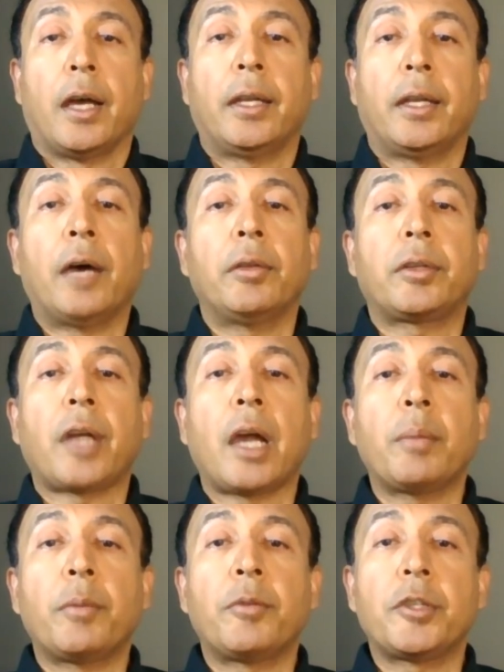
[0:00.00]
Now the
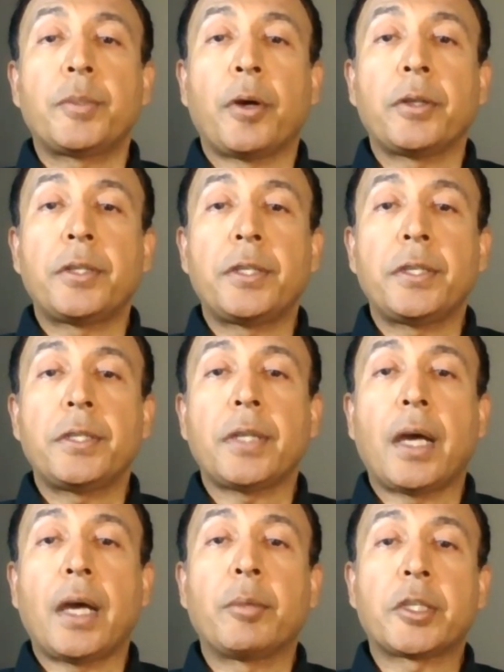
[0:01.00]
type of responses
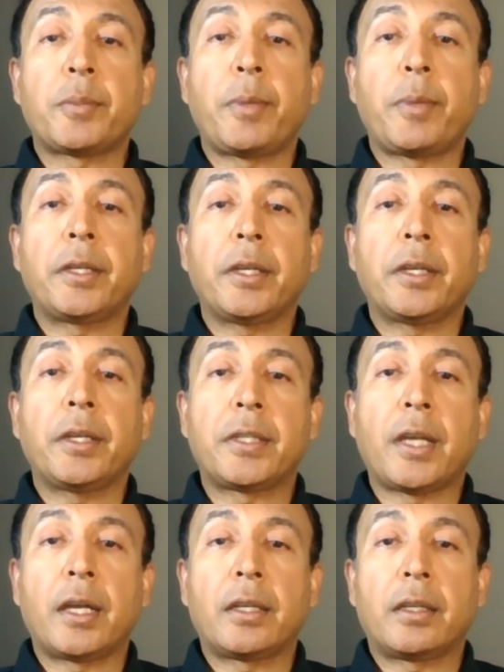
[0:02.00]
I'm expecting is
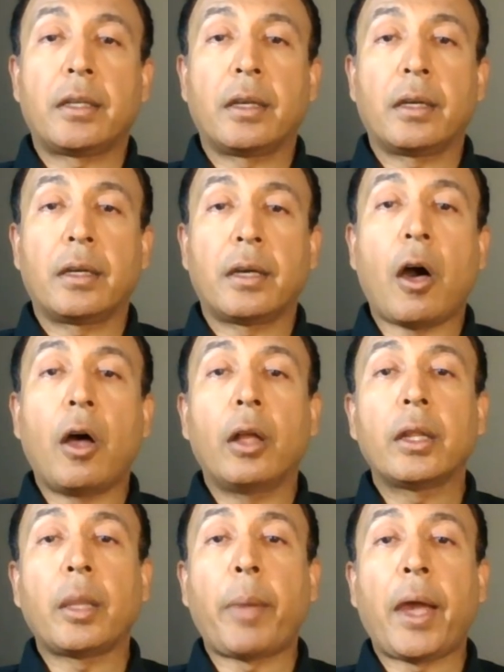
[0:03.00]
that uh,
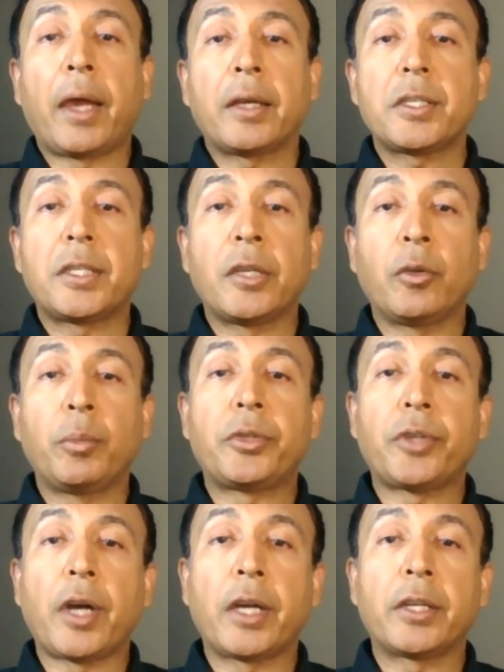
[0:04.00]
all the banks they'll be
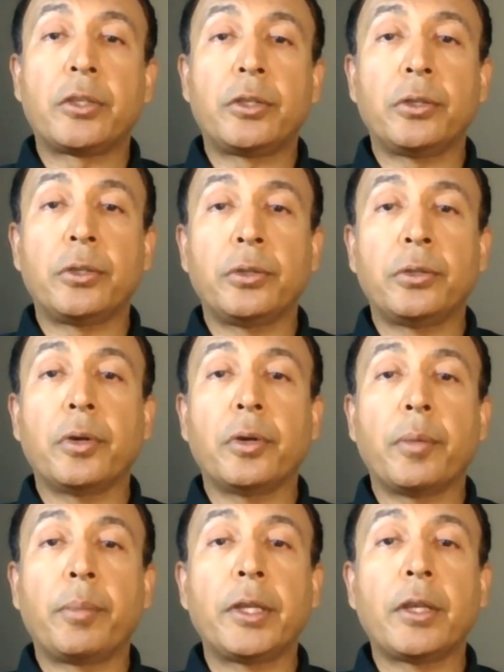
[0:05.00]
trying to
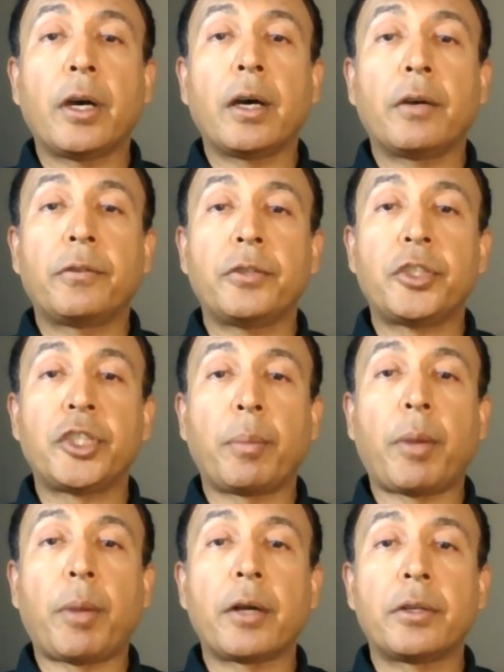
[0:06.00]
be the official
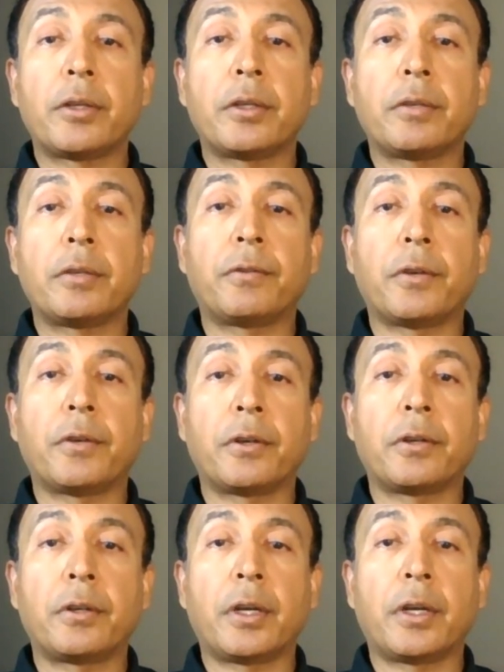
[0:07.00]
partner
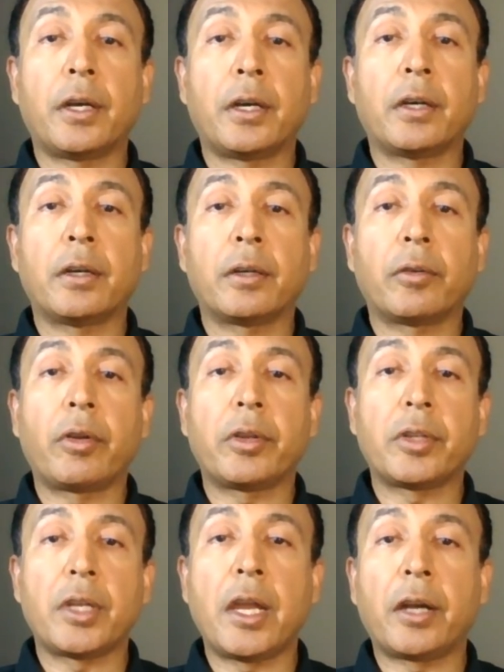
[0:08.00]
for uh,
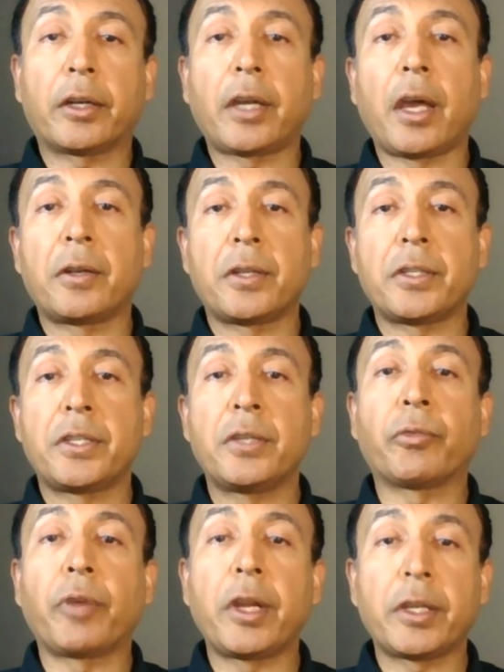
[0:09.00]
Air Canada's new
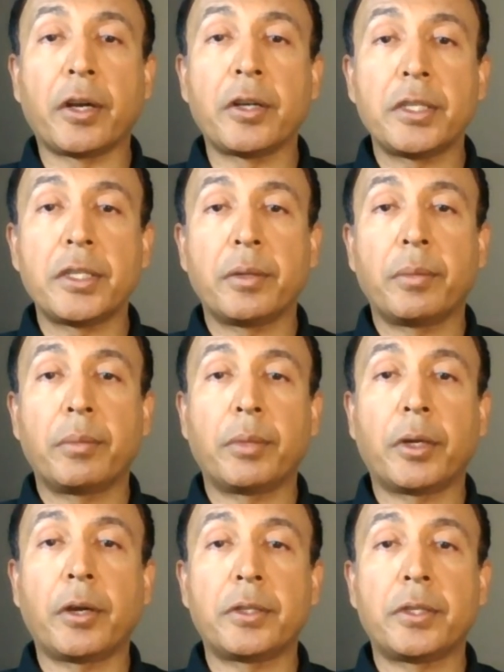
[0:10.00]
credit cards
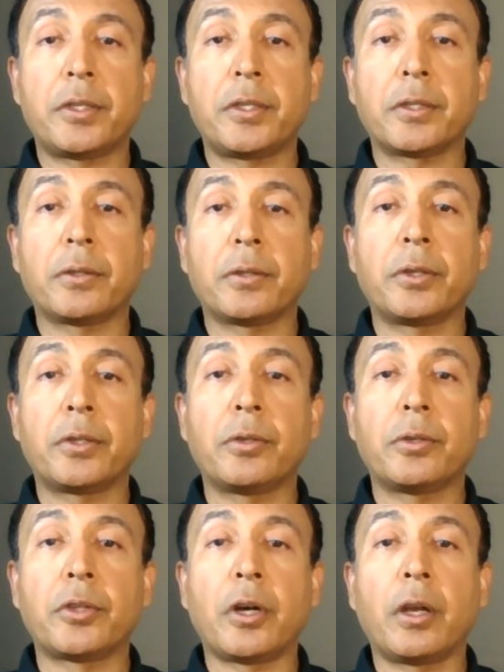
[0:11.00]
because this is going to
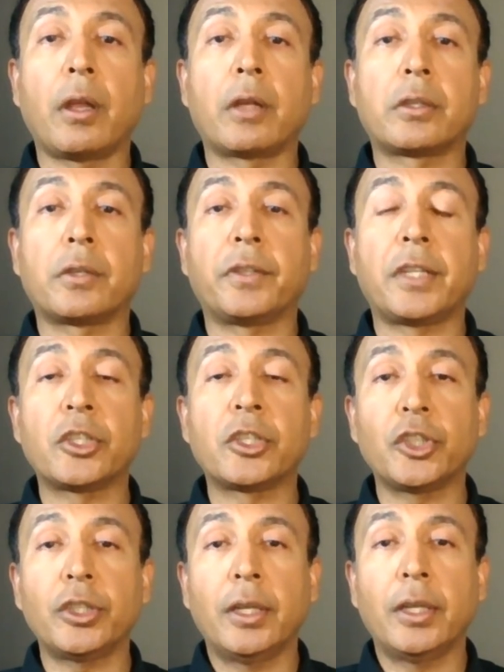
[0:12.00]
draw lots of
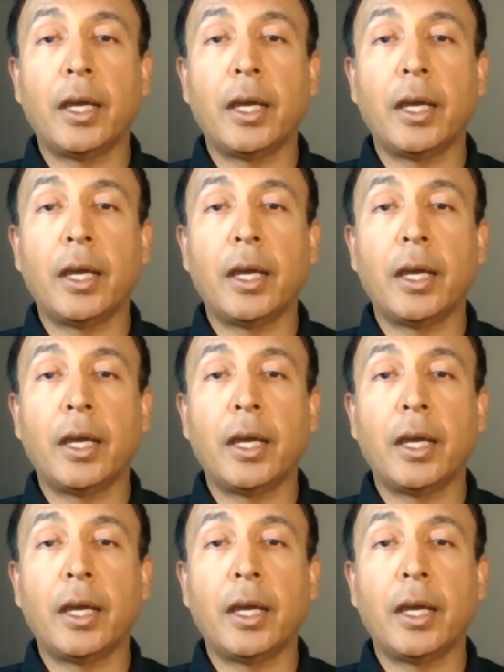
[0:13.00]
attention.